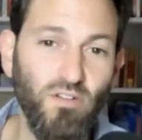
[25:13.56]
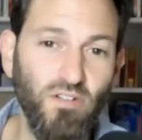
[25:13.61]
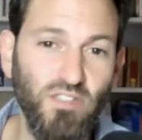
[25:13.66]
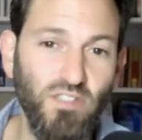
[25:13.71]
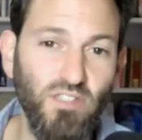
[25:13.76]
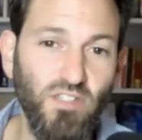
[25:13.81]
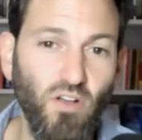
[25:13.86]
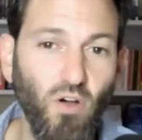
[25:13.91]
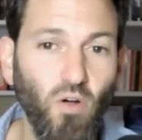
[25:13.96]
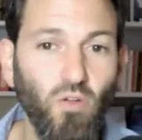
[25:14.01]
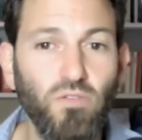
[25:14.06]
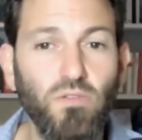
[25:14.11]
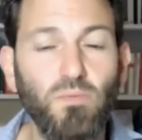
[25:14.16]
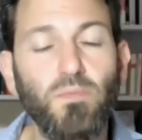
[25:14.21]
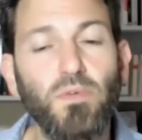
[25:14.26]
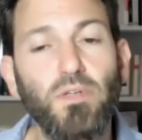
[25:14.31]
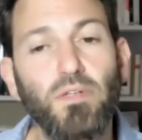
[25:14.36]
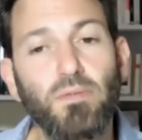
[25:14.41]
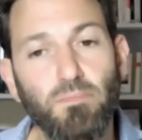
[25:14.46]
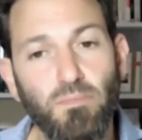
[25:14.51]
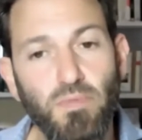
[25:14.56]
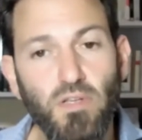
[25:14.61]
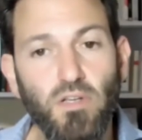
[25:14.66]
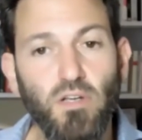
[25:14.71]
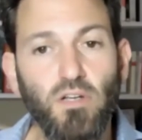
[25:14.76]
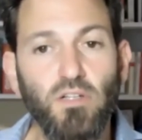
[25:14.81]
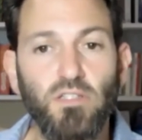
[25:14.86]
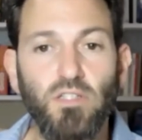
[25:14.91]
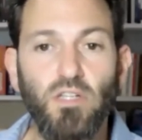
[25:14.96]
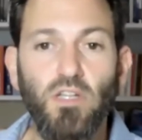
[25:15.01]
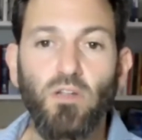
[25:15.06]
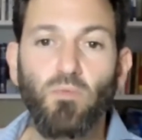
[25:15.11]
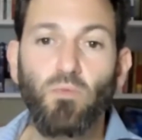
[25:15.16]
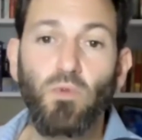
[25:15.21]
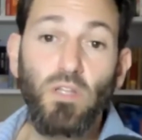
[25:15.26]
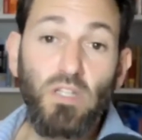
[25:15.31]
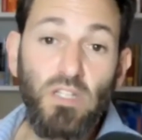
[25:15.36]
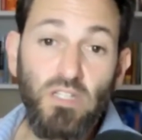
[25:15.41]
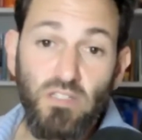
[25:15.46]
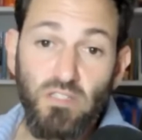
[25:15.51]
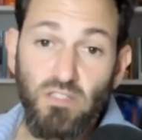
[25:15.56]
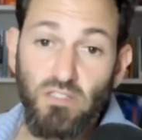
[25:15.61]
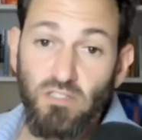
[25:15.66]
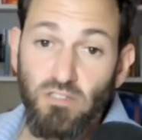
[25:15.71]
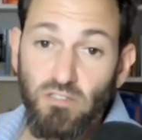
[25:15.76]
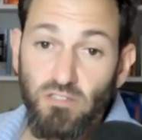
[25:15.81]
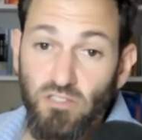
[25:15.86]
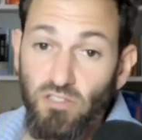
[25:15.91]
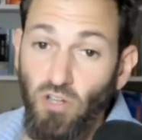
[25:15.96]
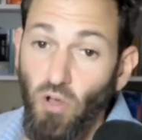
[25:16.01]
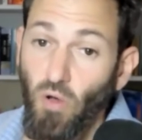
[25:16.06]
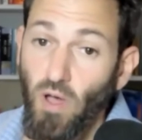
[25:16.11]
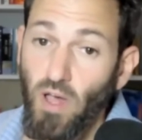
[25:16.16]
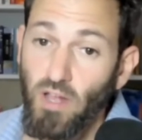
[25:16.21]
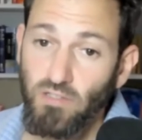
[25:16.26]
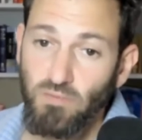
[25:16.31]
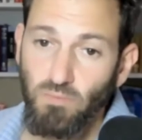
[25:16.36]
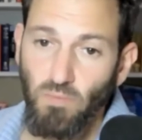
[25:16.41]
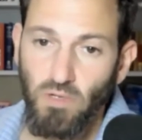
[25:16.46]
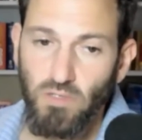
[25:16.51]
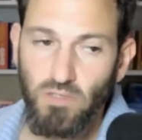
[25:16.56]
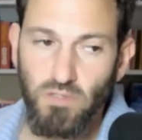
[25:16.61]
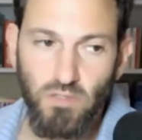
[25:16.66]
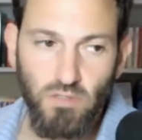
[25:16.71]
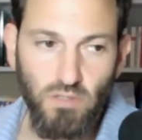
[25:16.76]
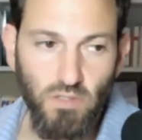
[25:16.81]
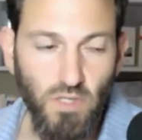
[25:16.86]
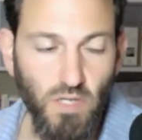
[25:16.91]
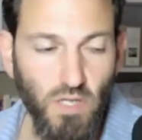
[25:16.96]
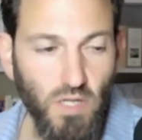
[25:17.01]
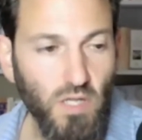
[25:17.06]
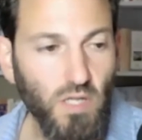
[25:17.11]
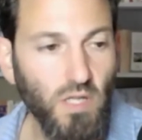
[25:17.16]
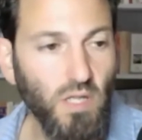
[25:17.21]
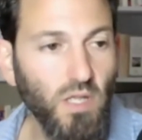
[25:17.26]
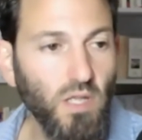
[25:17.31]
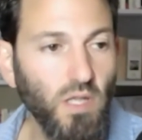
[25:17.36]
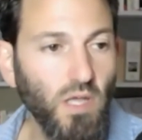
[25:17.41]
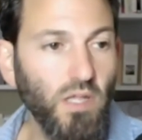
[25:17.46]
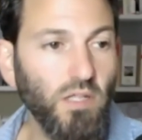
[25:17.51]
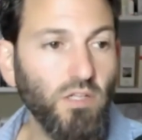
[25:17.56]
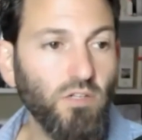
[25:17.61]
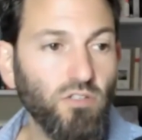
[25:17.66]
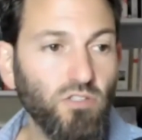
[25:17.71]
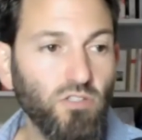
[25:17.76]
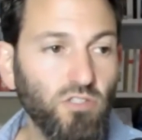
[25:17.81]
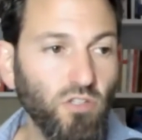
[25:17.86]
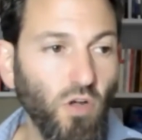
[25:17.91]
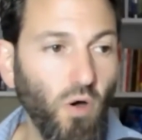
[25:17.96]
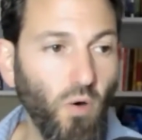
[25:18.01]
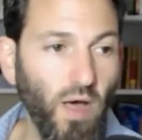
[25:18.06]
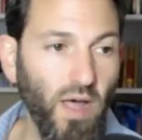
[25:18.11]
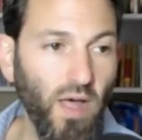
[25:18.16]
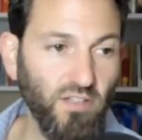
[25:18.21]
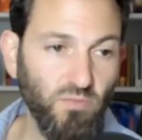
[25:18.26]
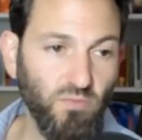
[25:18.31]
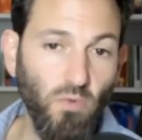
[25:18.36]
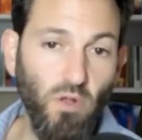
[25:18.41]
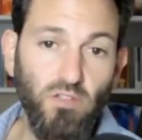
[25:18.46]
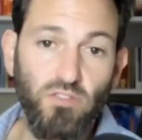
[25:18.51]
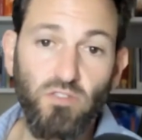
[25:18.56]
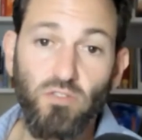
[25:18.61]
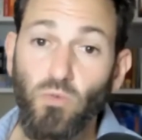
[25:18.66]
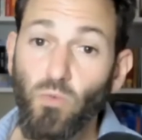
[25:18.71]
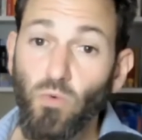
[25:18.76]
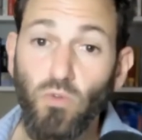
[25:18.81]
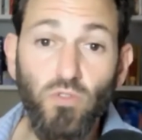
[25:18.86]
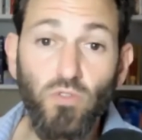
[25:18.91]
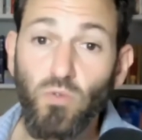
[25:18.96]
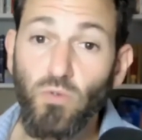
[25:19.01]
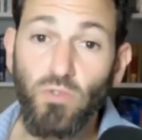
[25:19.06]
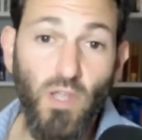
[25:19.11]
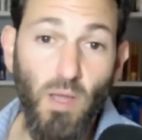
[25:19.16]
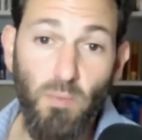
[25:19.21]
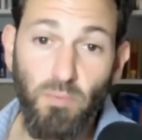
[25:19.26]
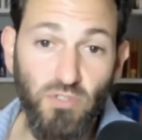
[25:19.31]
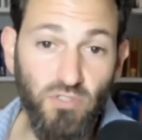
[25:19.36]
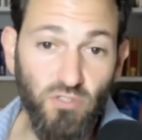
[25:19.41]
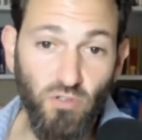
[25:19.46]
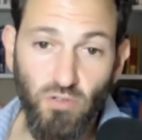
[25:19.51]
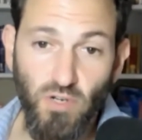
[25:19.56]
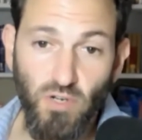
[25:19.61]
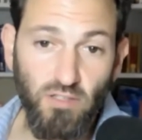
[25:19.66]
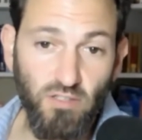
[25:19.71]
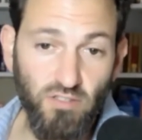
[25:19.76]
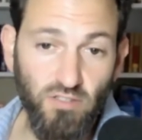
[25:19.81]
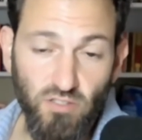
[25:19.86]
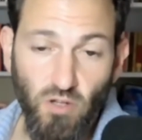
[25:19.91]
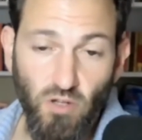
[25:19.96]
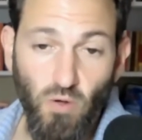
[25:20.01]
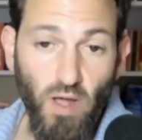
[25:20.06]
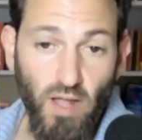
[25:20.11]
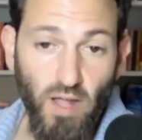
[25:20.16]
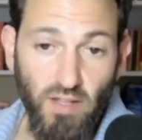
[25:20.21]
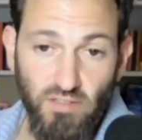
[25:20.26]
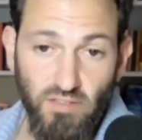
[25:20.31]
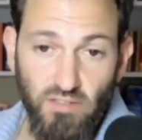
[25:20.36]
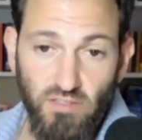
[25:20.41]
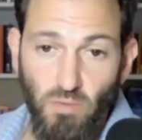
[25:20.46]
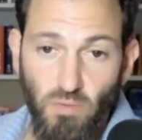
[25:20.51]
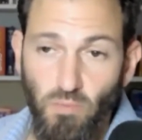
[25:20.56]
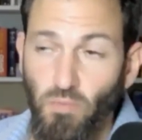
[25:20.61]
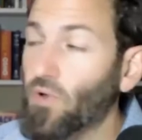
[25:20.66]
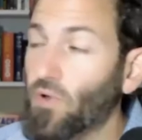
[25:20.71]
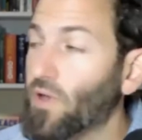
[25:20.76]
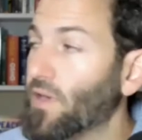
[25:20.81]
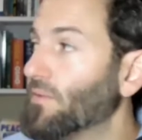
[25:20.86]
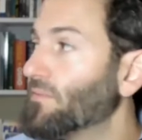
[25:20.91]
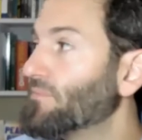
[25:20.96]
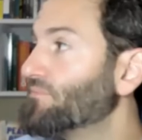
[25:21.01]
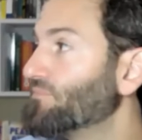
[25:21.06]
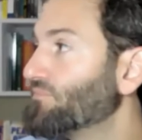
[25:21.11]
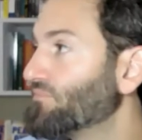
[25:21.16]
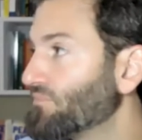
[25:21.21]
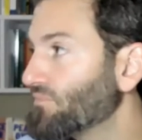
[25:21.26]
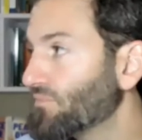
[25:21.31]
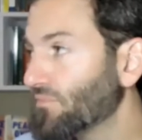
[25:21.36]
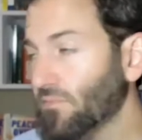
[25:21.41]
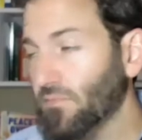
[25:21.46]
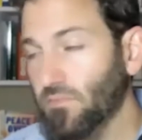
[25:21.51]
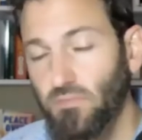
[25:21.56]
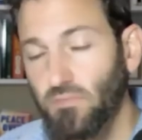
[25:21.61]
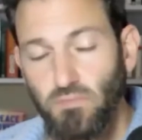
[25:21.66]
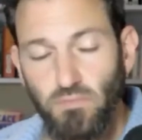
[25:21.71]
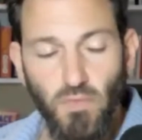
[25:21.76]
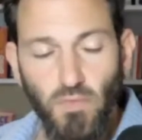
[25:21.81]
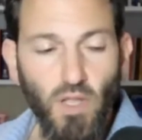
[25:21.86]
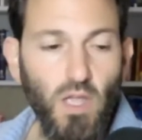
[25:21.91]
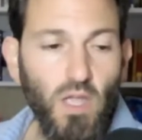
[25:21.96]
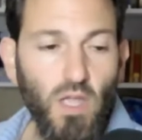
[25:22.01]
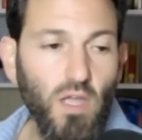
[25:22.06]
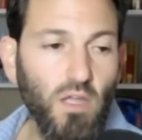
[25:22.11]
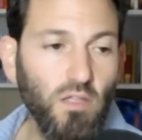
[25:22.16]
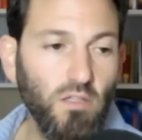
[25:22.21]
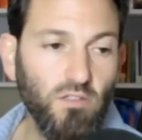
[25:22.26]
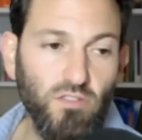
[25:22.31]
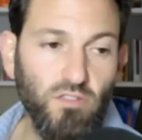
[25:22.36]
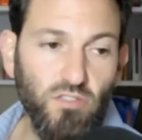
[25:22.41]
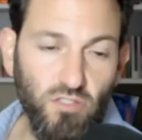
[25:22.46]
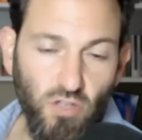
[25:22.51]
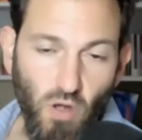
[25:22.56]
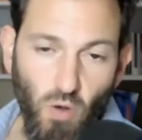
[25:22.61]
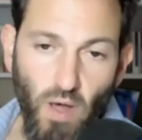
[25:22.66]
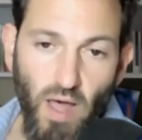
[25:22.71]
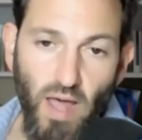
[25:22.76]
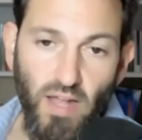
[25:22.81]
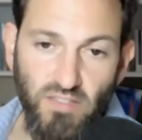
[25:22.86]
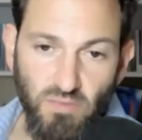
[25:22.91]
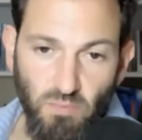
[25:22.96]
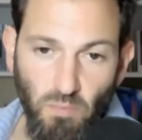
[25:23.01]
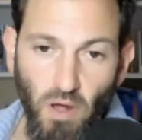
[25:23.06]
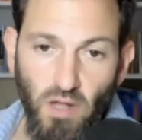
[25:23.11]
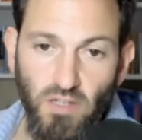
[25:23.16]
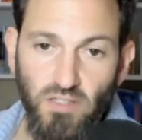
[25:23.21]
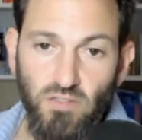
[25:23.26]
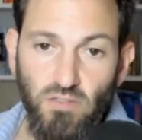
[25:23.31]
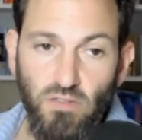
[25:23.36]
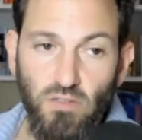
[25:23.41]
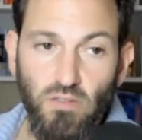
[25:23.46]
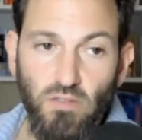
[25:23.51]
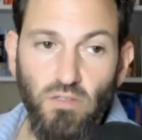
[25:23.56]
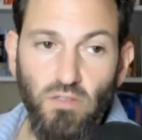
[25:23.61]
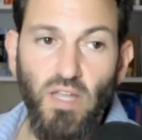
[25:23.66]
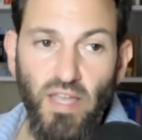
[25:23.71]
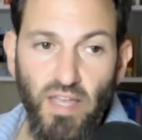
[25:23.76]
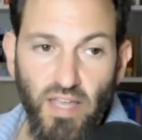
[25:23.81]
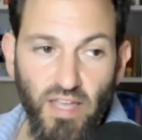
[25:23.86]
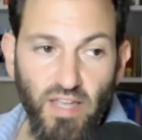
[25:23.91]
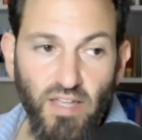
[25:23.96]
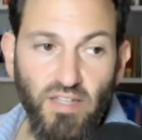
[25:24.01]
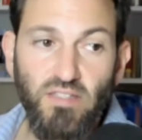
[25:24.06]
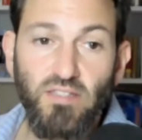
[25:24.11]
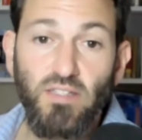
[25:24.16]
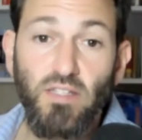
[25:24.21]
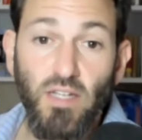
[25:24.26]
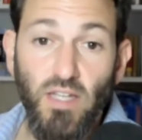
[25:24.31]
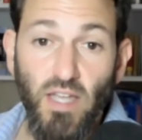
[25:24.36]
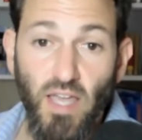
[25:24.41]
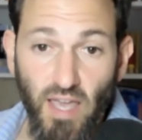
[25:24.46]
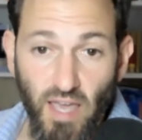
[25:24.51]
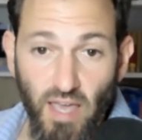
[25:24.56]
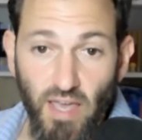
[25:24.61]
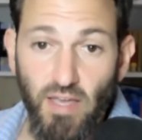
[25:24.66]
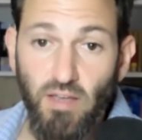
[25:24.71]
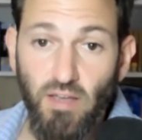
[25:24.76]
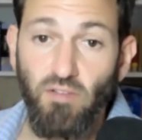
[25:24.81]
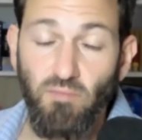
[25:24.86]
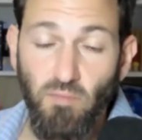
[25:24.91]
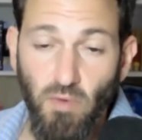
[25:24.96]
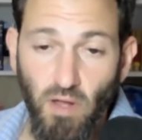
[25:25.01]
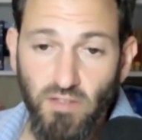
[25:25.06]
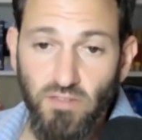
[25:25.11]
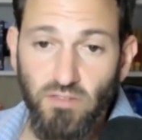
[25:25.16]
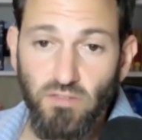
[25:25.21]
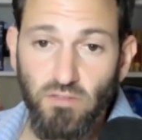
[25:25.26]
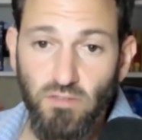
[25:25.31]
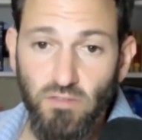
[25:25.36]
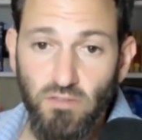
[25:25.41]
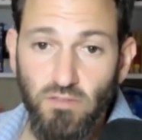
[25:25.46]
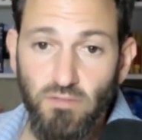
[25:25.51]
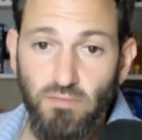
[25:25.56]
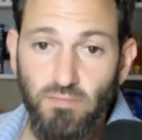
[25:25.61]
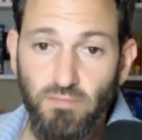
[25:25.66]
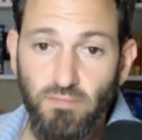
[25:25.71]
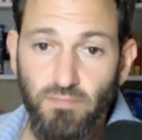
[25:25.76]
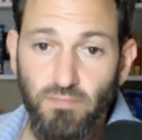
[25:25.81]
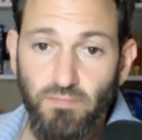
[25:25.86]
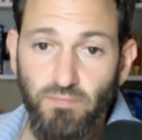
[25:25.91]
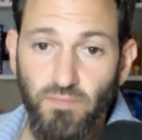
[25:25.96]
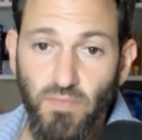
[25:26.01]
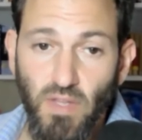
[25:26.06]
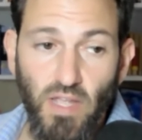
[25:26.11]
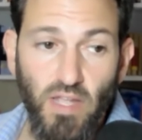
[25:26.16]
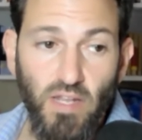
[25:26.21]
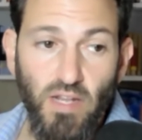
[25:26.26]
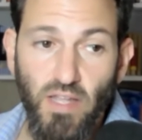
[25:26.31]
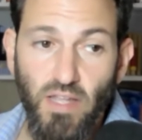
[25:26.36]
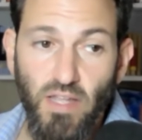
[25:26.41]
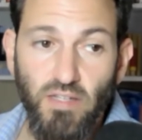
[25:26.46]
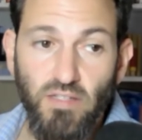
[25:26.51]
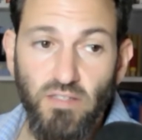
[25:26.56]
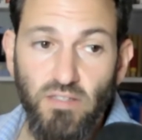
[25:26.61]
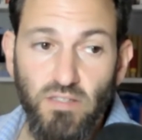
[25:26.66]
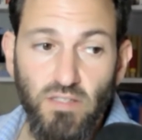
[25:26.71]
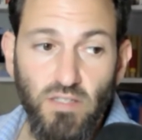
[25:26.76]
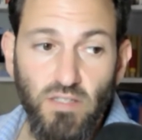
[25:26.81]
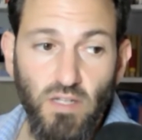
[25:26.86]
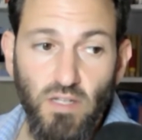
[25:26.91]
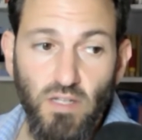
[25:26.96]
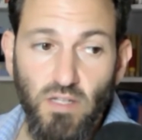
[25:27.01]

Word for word: is the ultimate because it releases your psoas muscle, and your psoas muscle. We'll do an episode on the psoas at some point. The psoas muscle is the king of muscles. It is